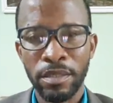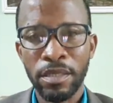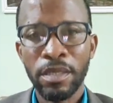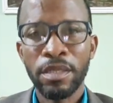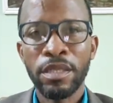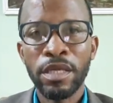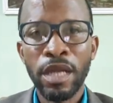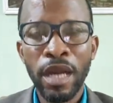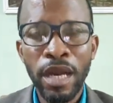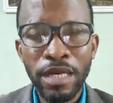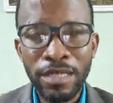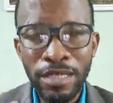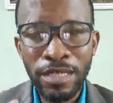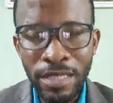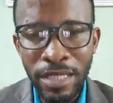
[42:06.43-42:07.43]
there are
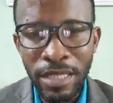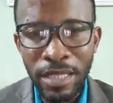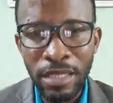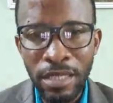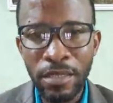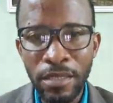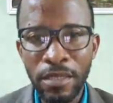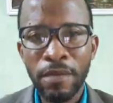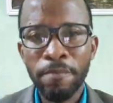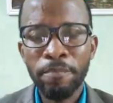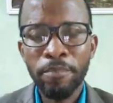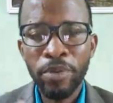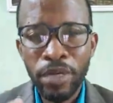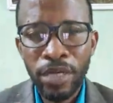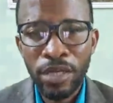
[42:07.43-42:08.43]
still
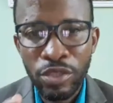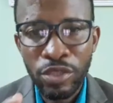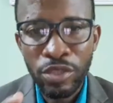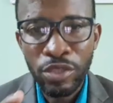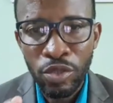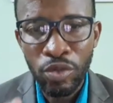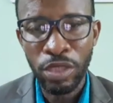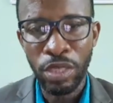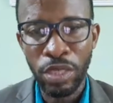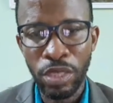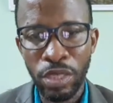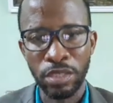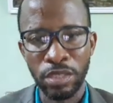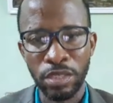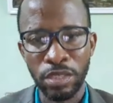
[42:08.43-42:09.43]
political votards
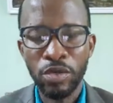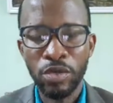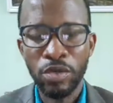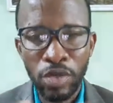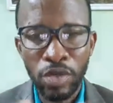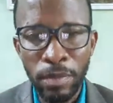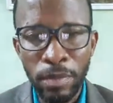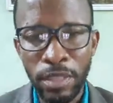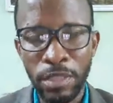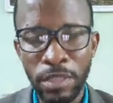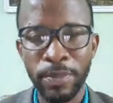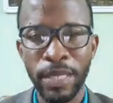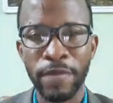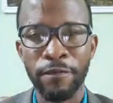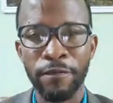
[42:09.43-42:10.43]
who come on this
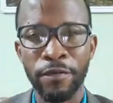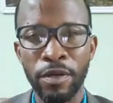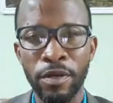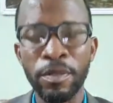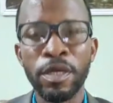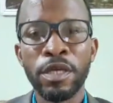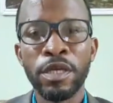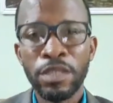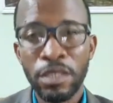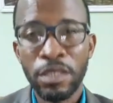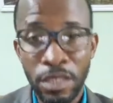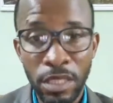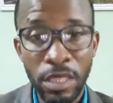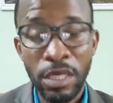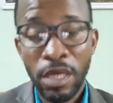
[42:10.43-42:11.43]
platform to say,
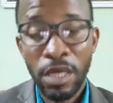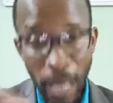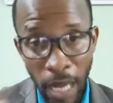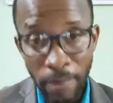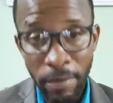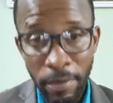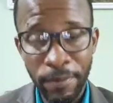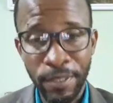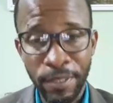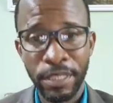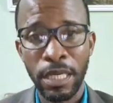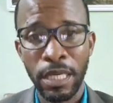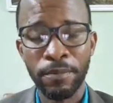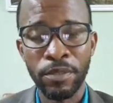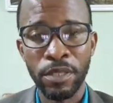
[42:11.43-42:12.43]
I'm representing
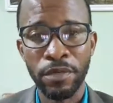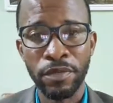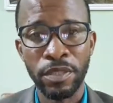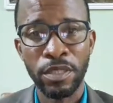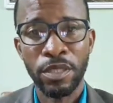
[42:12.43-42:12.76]
APNA FC,